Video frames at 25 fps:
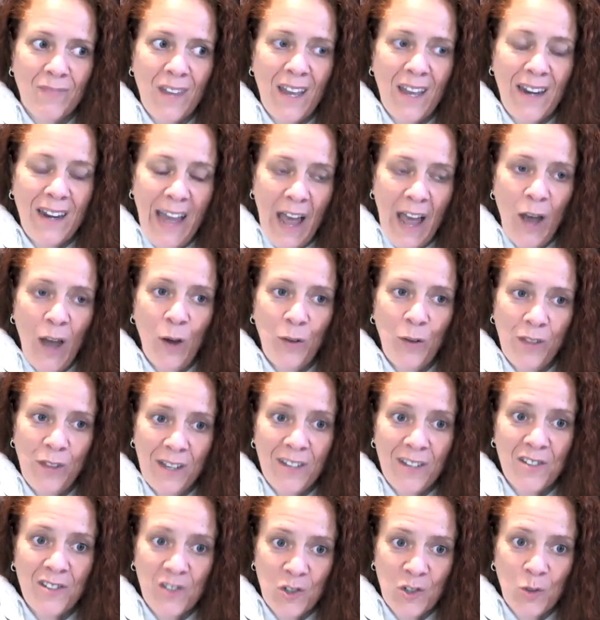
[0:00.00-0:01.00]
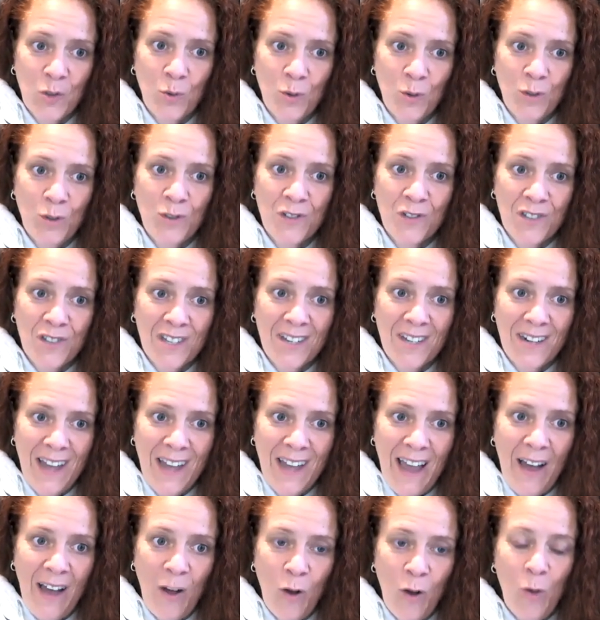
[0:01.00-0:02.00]
and how these tools can
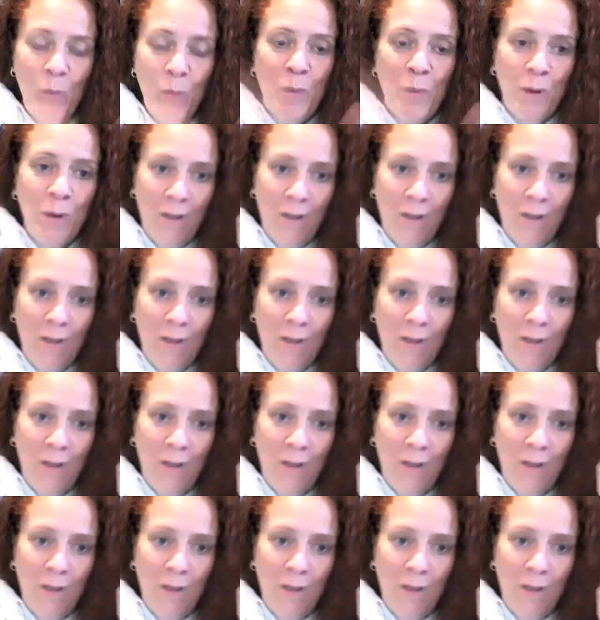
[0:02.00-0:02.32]
help